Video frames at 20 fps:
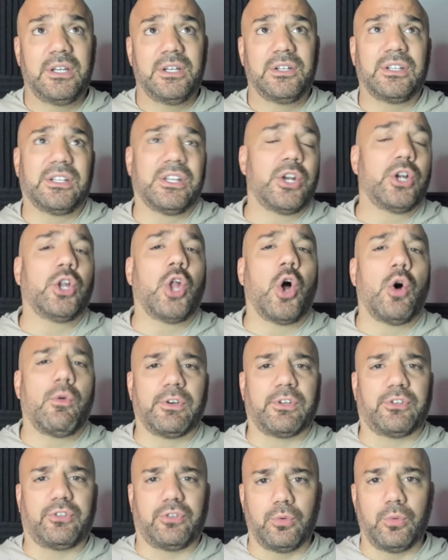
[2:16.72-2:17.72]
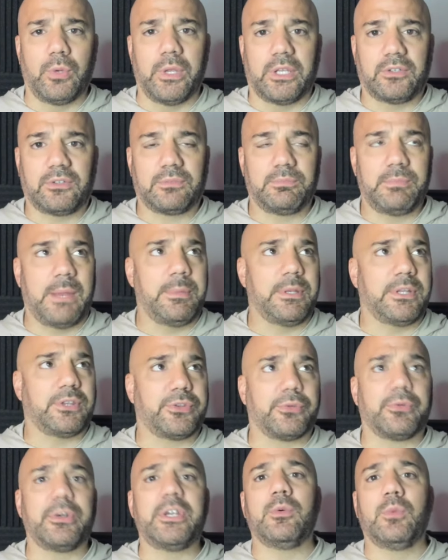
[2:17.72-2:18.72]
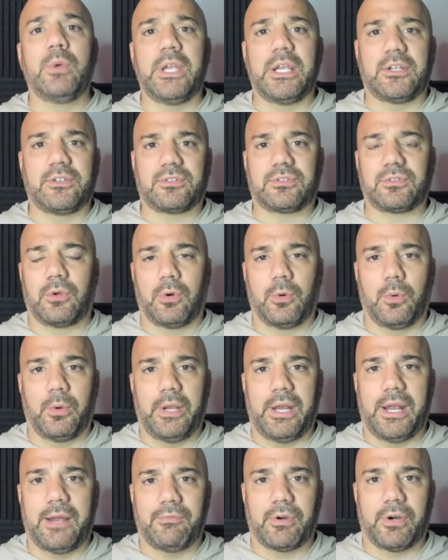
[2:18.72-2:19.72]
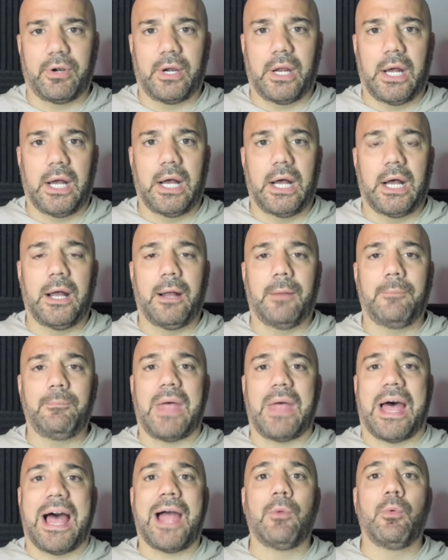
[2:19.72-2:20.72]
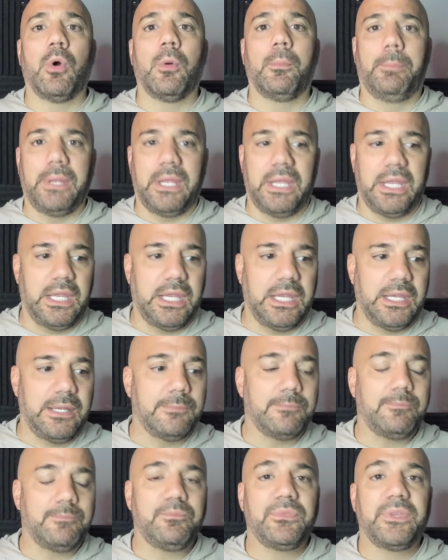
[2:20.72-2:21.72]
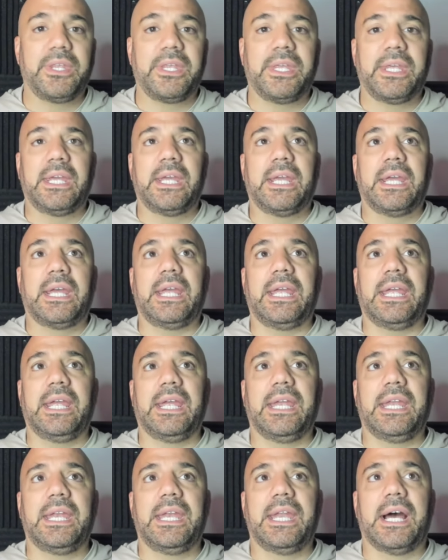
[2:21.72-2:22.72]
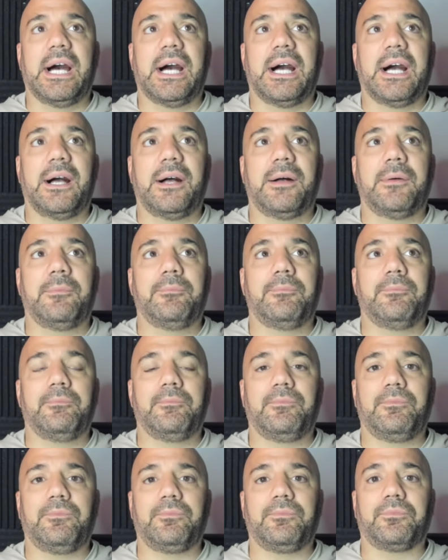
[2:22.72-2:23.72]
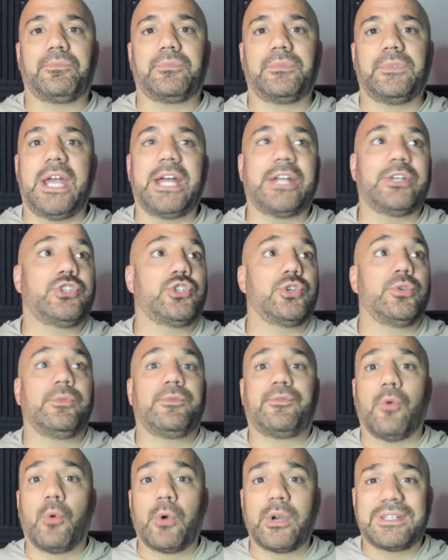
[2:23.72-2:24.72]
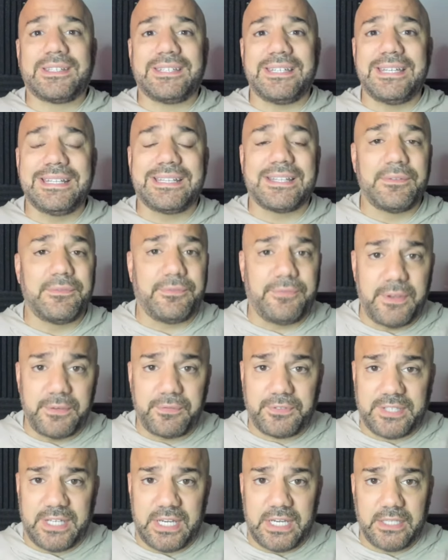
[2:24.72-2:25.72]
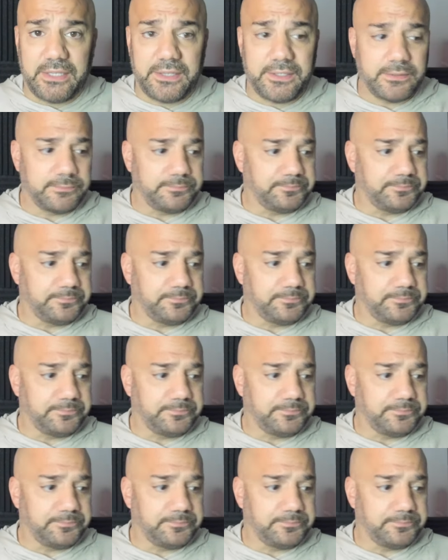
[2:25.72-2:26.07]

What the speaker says: Little over 2 weeks, maybe 3 weeks or whatever. I will be in, June 14th and 15th.